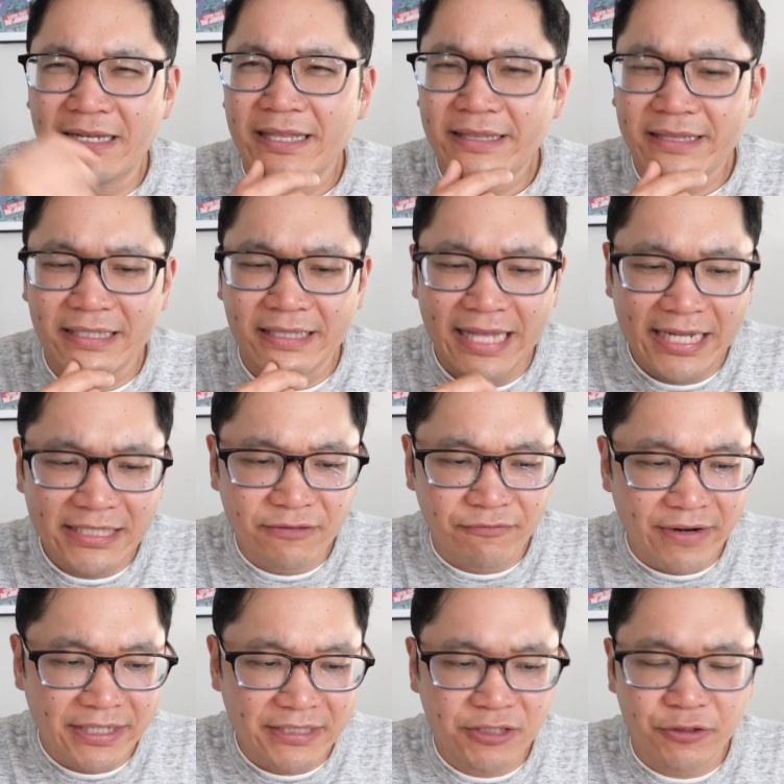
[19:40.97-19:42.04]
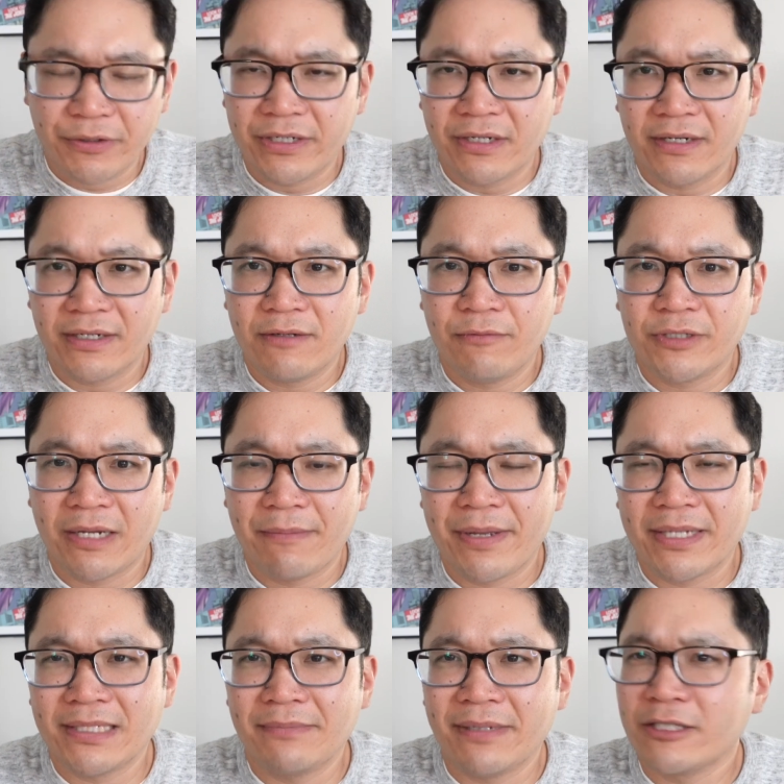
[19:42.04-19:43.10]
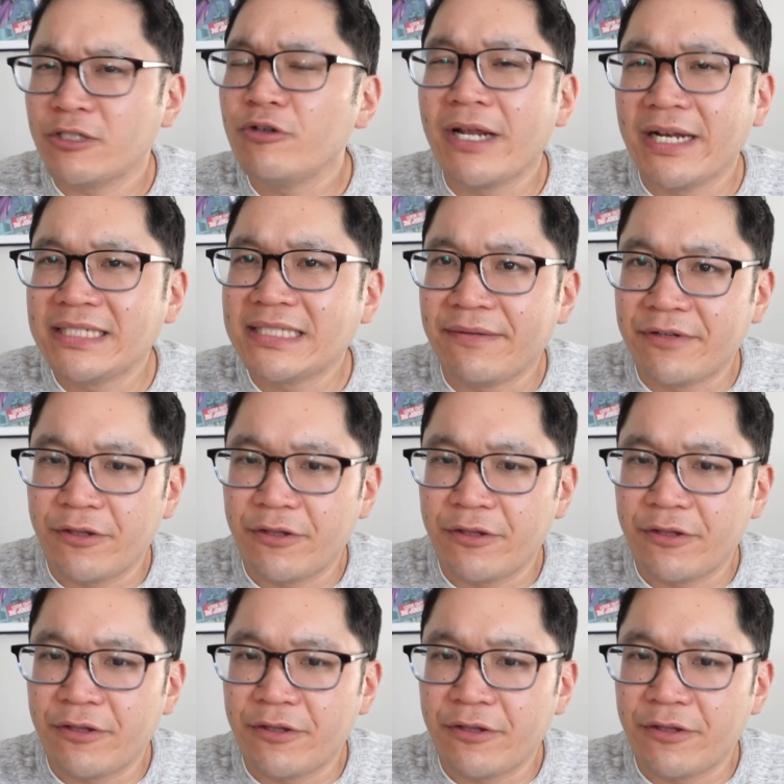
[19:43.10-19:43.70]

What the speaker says: think the last Right story arc, which I picked up at 297